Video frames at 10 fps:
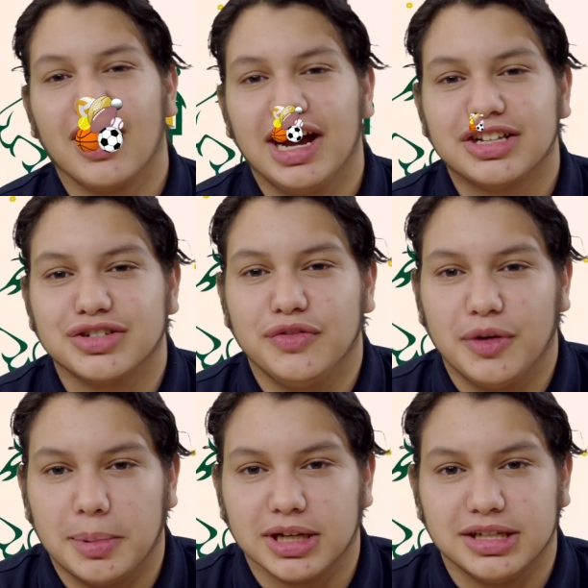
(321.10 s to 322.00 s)
our high school
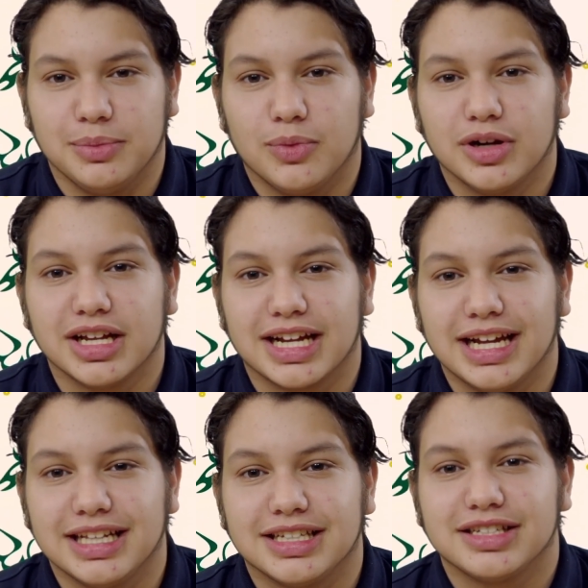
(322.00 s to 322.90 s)
football team won
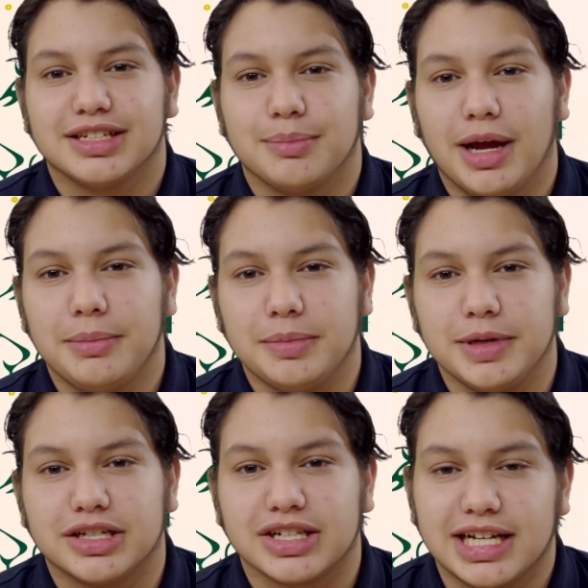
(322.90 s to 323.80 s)
against Miami
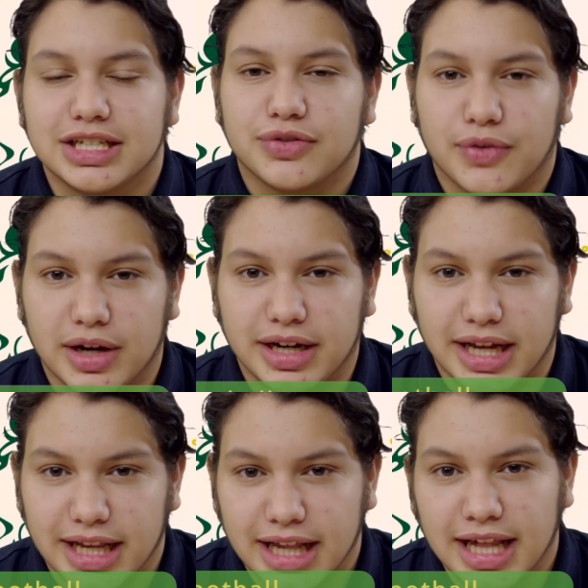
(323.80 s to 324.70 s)
Beach last
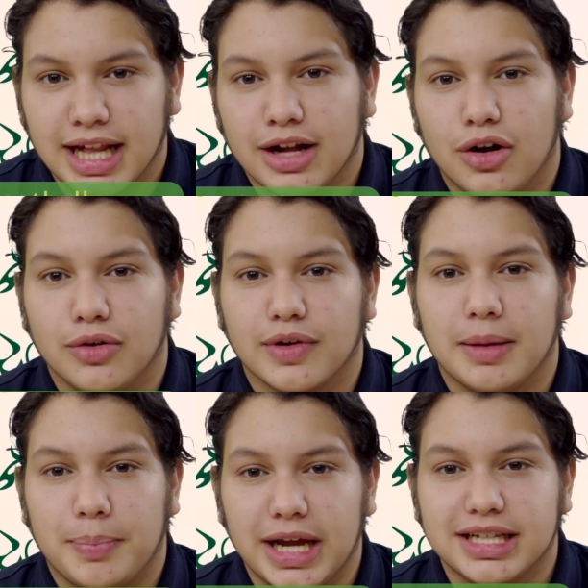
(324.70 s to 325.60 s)
Friday over
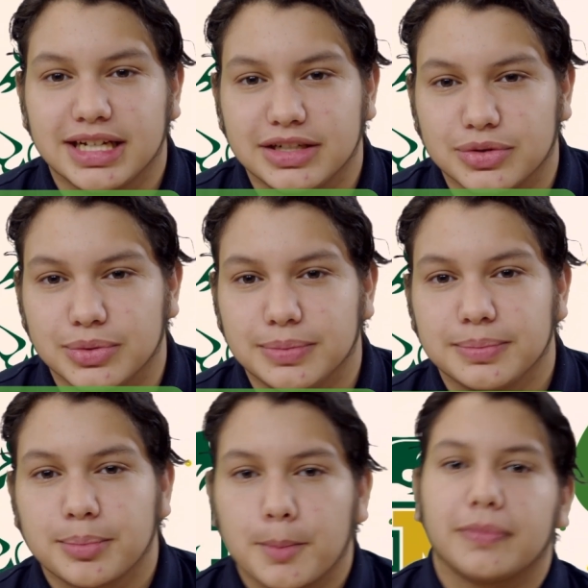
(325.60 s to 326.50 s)
at Pace High School
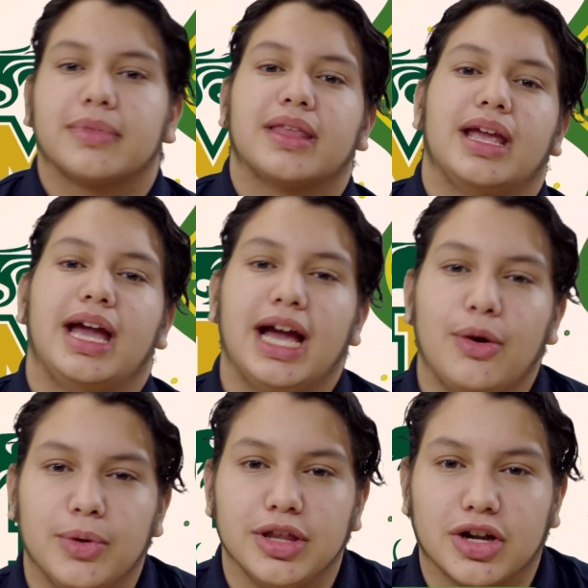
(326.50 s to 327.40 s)

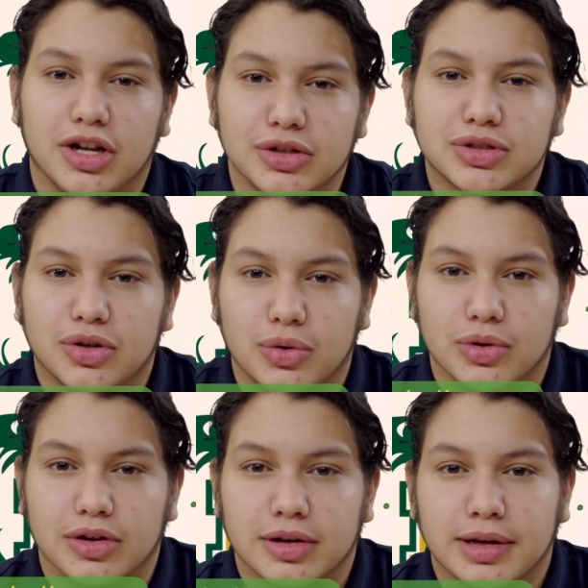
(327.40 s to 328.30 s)
with a close
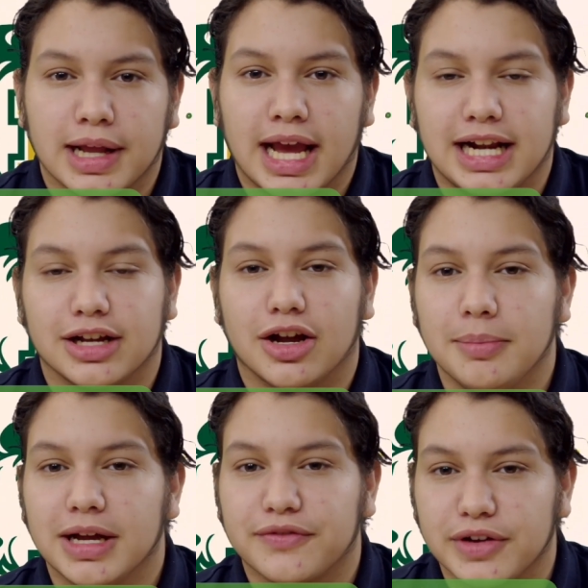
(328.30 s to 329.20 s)
score and a
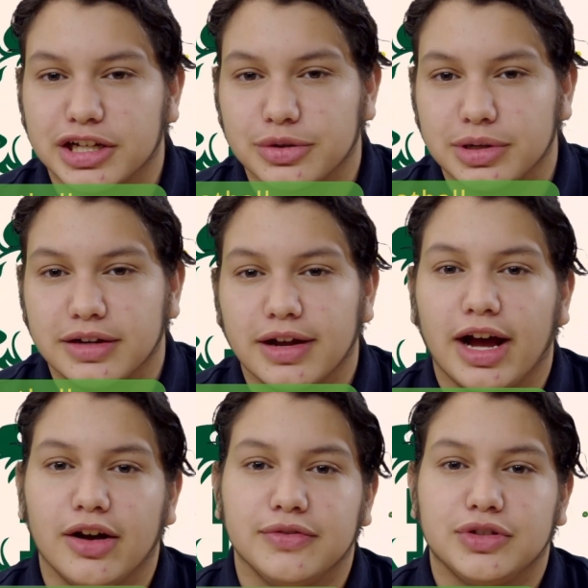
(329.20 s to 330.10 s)
comeback victory
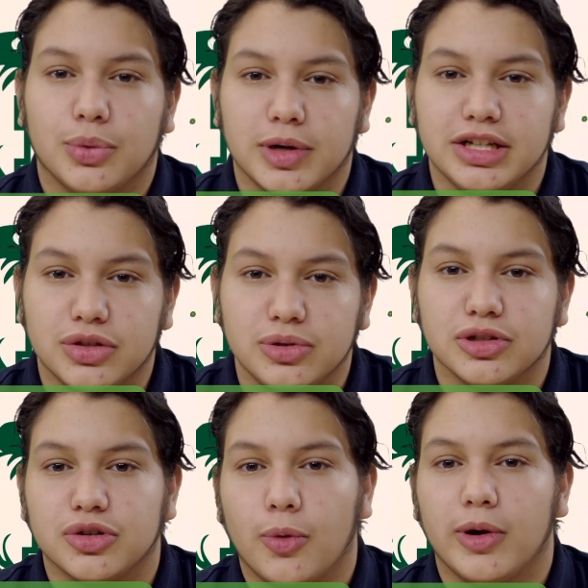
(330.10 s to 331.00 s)
of
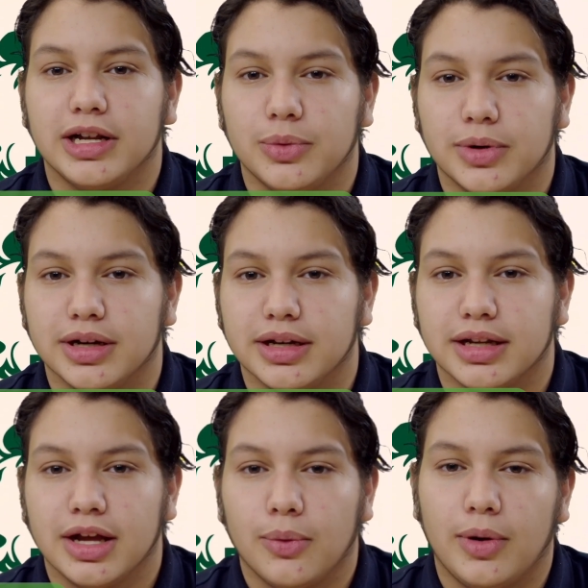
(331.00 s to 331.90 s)
22 to 21
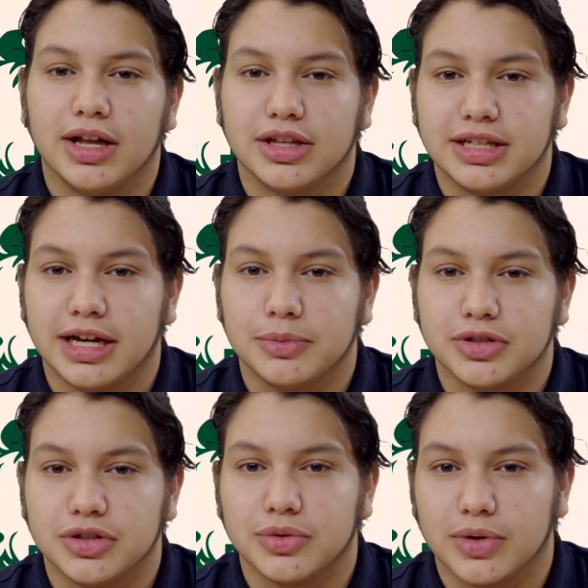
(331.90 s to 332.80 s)
while the time
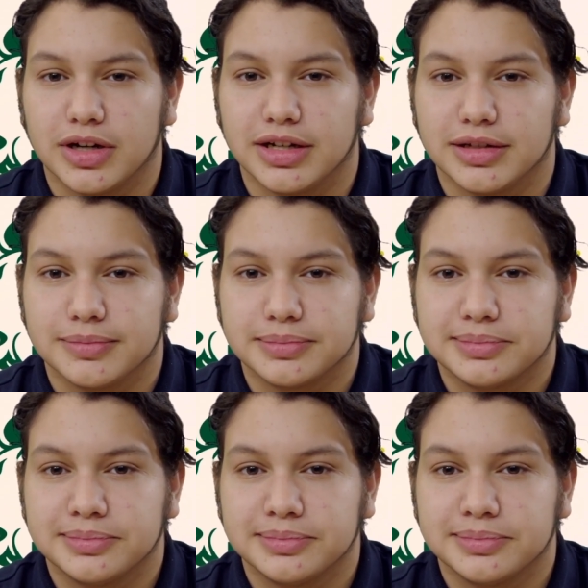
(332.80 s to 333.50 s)
was still running.